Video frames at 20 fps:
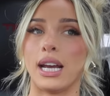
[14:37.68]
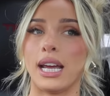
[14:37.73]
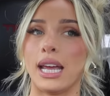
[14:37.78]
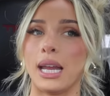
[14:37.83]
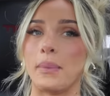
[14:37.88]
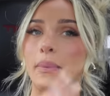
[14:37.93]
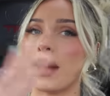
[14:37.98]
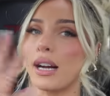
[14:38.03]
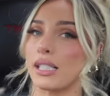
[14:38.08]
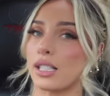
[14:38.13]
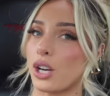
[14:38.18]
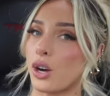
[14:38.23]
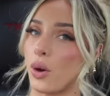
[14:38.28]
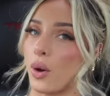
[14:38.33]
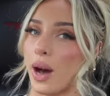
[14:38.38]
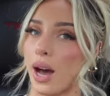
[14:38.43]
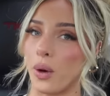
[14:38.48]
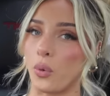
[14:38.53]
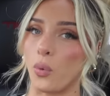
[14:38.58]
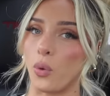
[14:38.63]
in
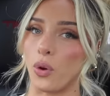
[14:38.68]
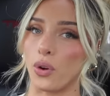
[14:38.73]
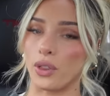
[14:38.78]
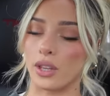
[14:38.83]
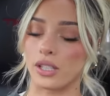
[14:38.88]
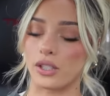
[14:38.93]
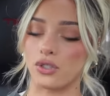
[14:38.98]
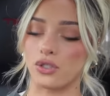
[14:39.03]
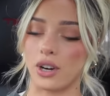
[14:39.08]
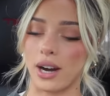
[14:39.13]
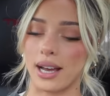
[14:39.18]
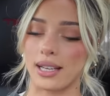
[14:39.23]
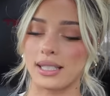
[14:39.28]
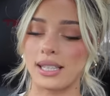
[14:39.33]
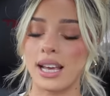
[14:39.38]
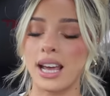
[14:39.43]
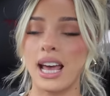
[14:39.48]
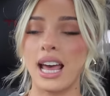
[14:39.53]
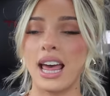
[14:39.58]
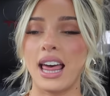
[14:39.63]
Mexico, I wore this
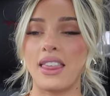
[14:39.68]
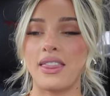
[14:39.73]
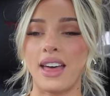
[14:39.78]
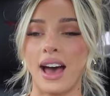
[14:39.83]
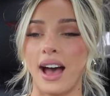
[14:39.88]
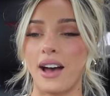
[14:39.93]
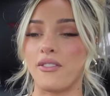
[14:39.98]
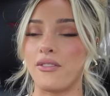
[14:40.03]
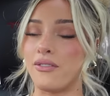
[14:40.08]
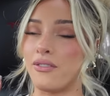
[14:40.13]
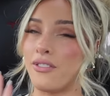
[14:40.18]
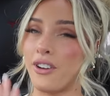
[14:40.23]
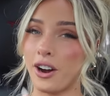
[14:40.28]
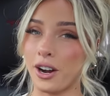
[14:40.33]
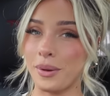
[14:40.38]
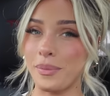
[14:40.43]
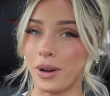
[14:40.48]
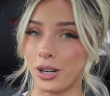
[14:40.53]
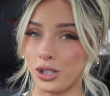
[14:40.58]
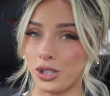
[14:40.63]
dress that
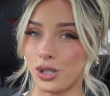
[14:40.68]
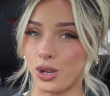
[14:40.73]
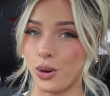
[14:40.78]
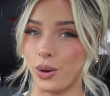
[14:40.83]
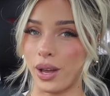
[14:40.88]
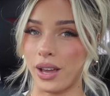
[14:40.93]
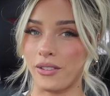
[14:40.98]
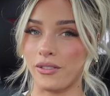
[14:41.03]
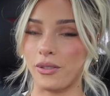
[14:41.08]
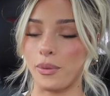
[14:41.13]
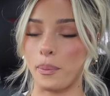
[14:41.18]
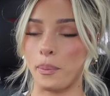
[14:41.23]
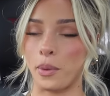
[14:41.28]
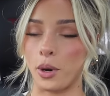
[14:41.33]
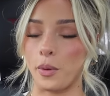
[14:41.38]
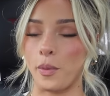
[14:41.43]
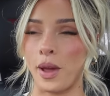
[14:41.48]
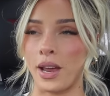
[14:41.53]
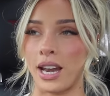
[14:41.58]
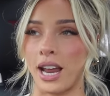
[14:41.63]
very much so gave
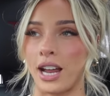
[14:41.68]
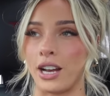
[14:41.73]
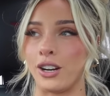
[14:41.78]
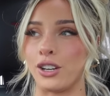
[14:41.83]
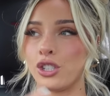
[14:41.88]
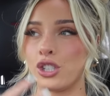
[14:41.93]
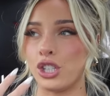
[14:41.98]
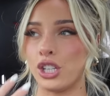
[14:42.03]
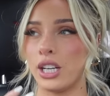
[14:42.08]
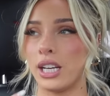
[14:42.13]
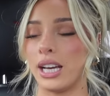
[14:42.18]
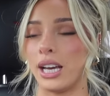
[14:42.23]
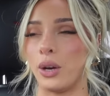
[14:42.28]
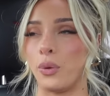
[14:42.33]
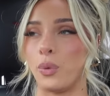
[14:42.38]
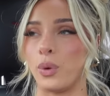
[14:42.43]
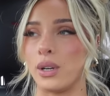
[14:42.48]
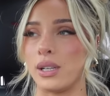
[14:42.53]
mermaid energy. It